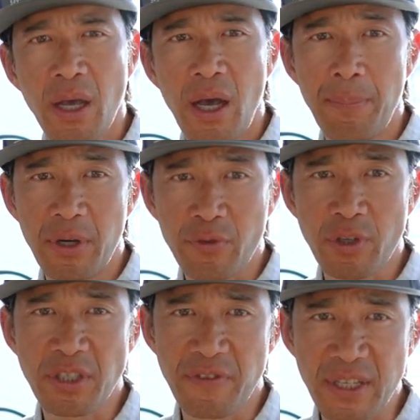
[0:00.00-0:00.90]
But of
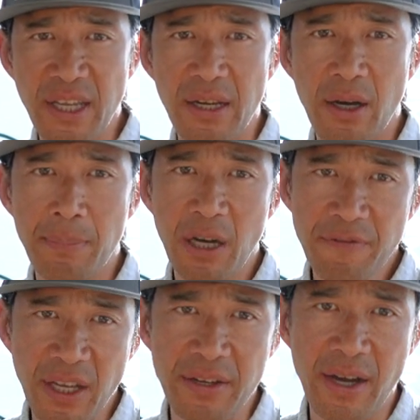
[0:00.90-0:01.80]
course, if you get
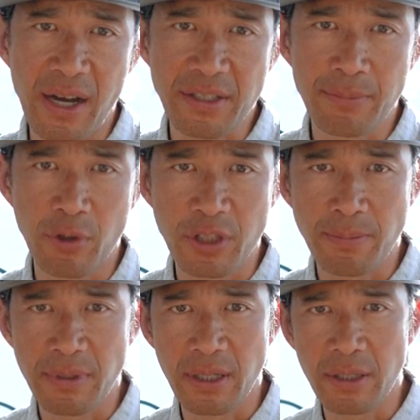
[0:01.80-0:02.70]
above 10 knots of boat
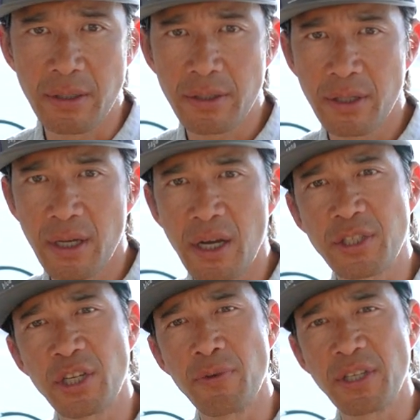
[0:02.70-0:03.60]
speed, the
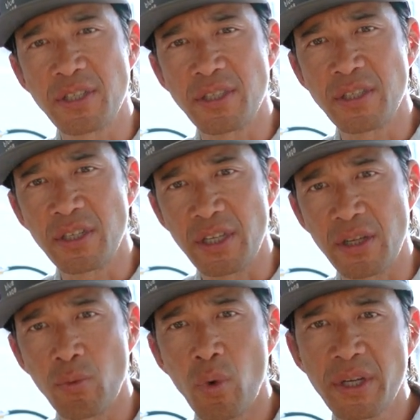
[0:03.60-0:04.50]
generation is
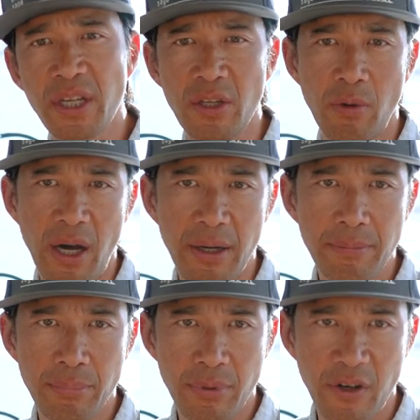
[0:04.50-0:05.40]
nearly 1 kilowatt
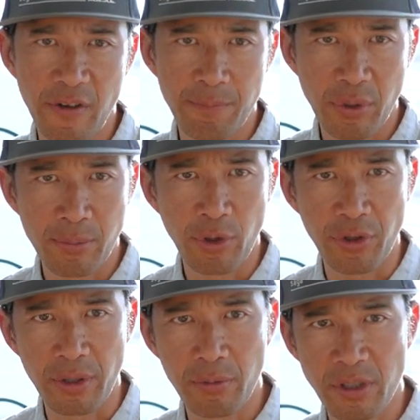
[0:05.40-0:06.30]
per
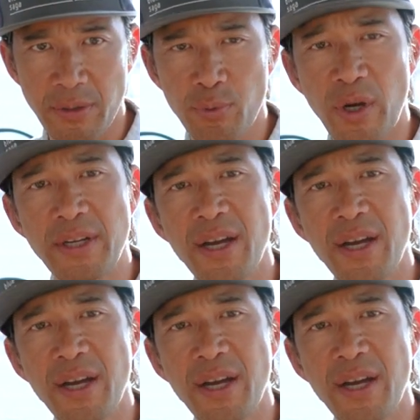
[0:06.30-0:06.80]
motor, which is quite